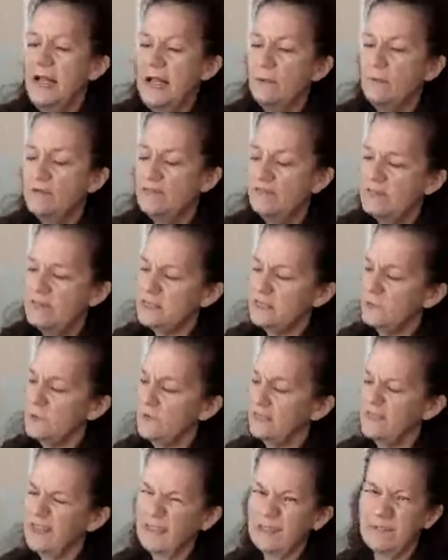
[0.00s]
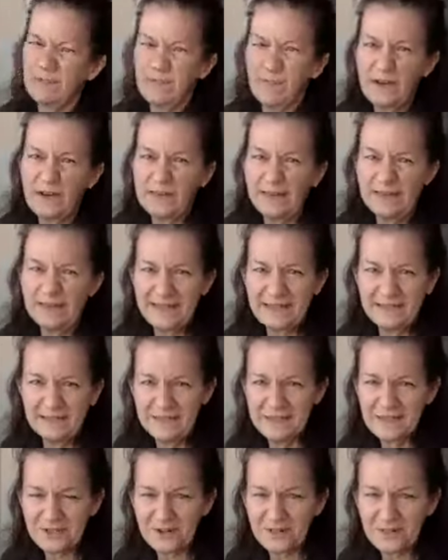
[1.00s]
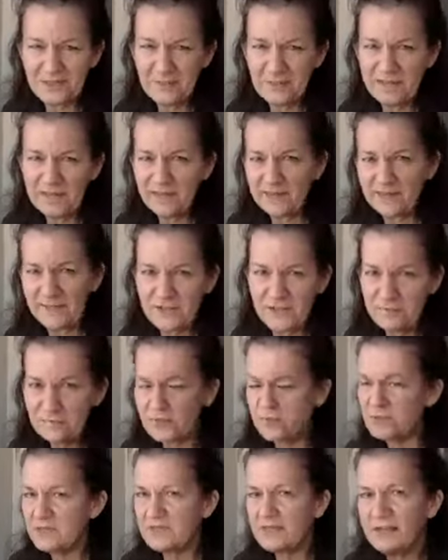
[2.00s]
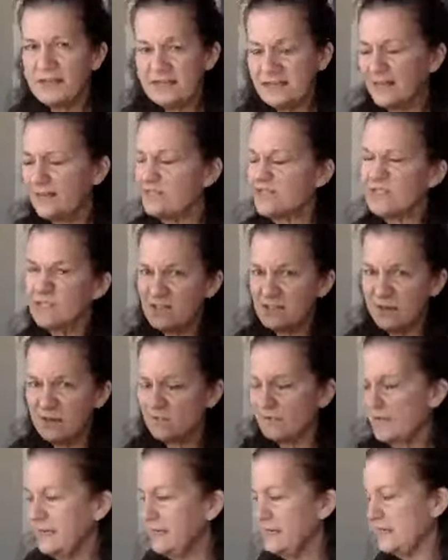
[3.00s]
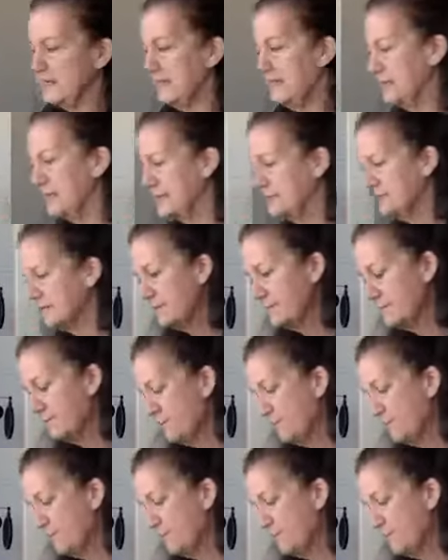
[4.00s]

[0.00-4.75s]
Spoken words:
And with this one, I don't find you need to start in the middle and do both sides. I just start right at the end.